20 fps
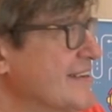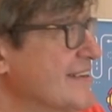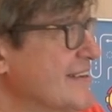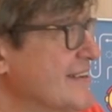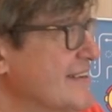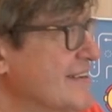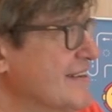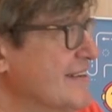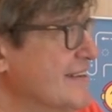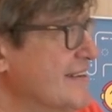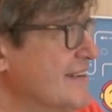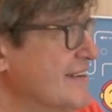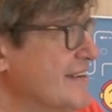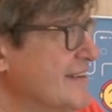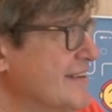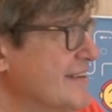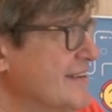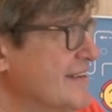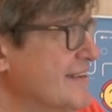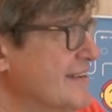
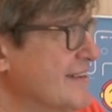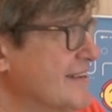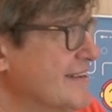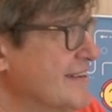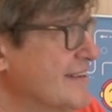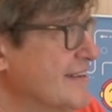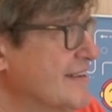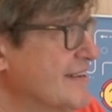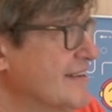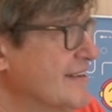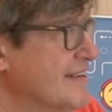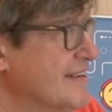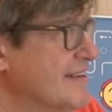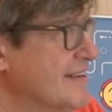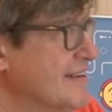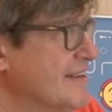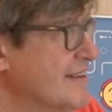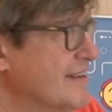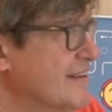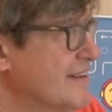
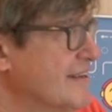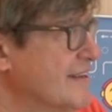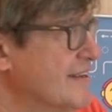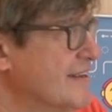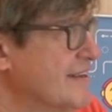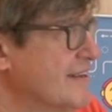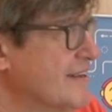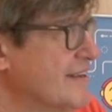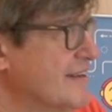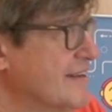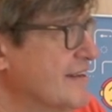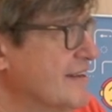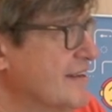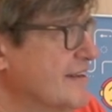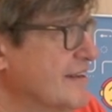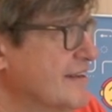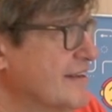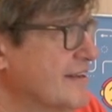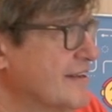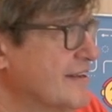
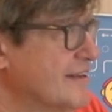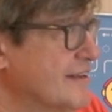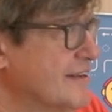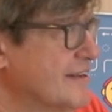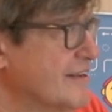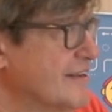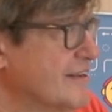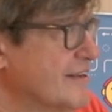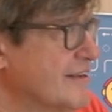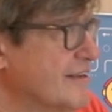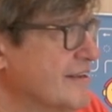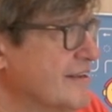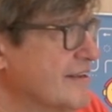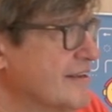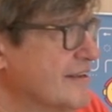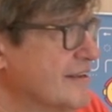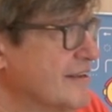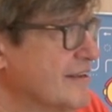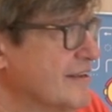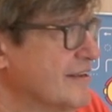
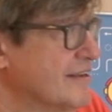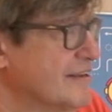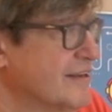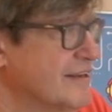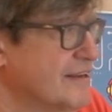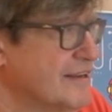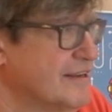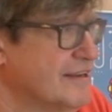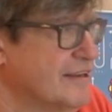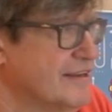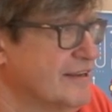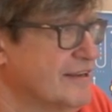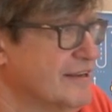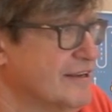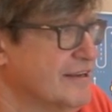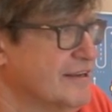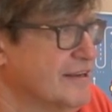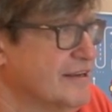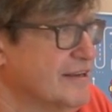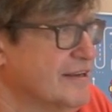
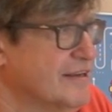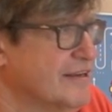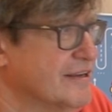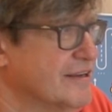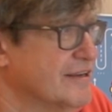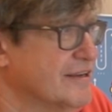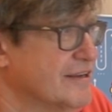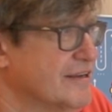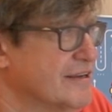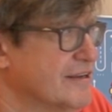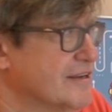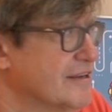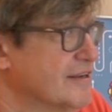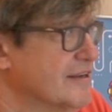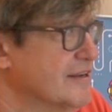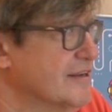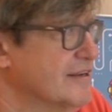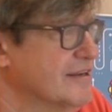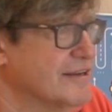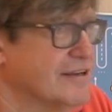
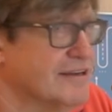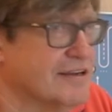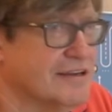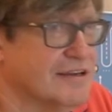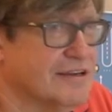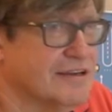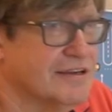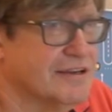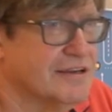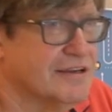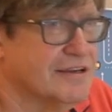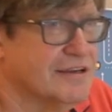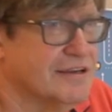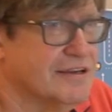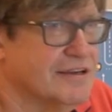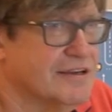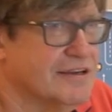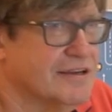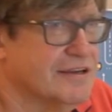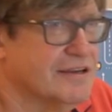
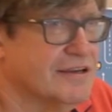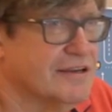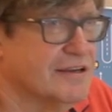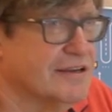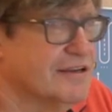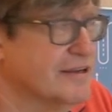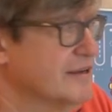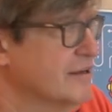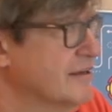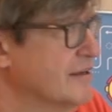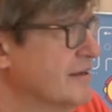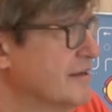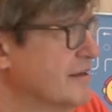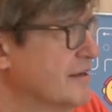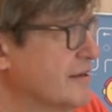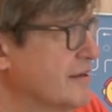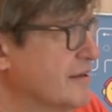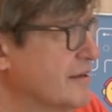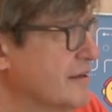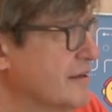(silent)